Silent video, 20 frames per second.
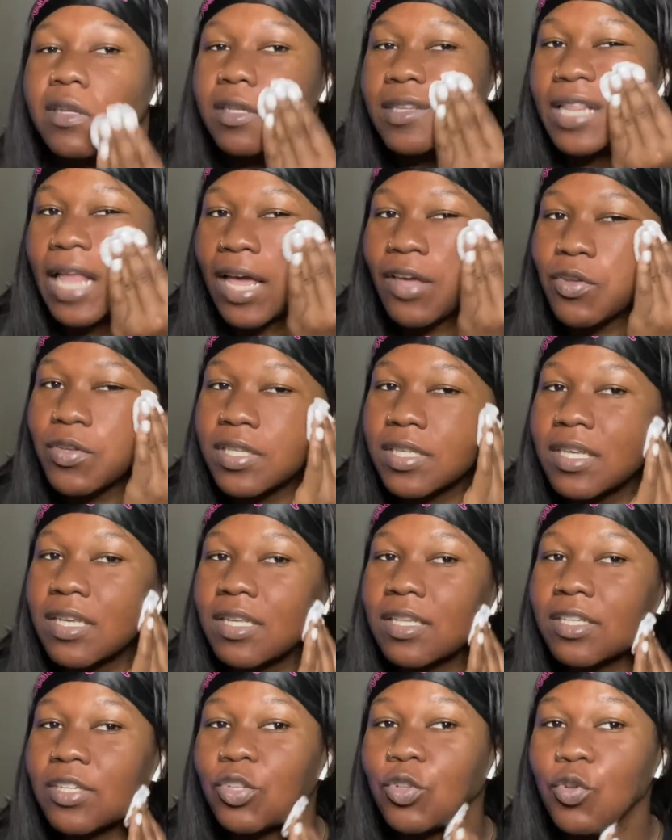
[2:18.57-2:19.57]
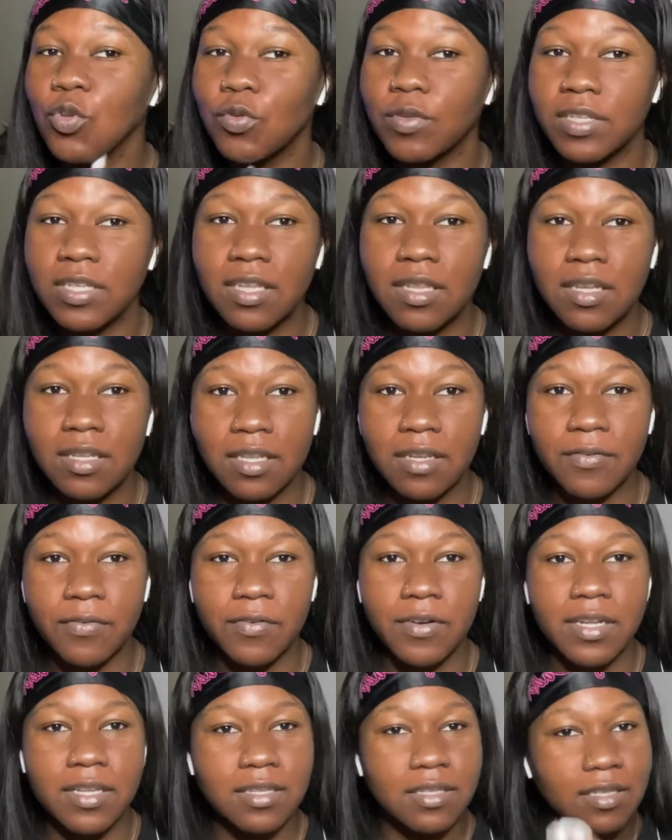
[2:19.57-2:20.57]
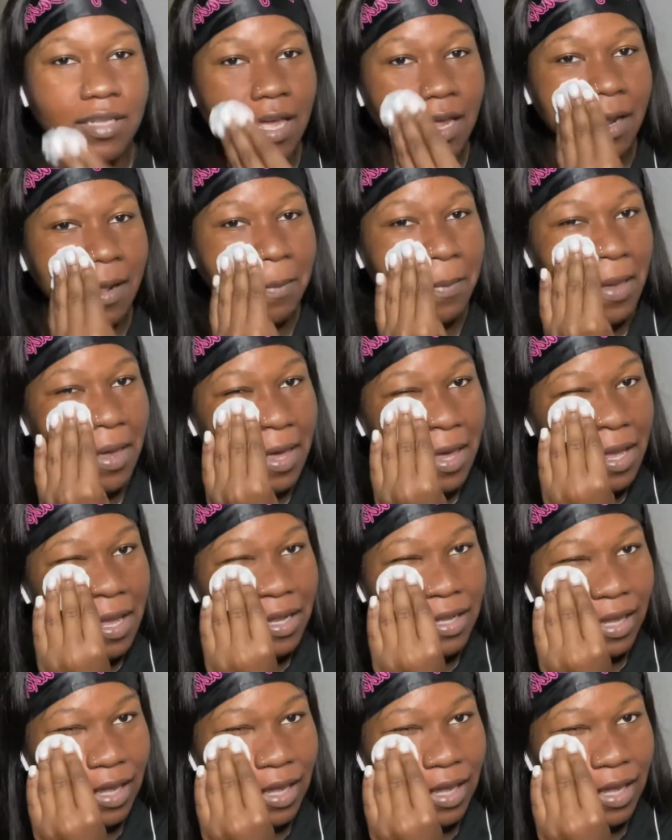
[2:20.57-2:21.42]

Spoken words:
Now you see, do you see the difference that it made?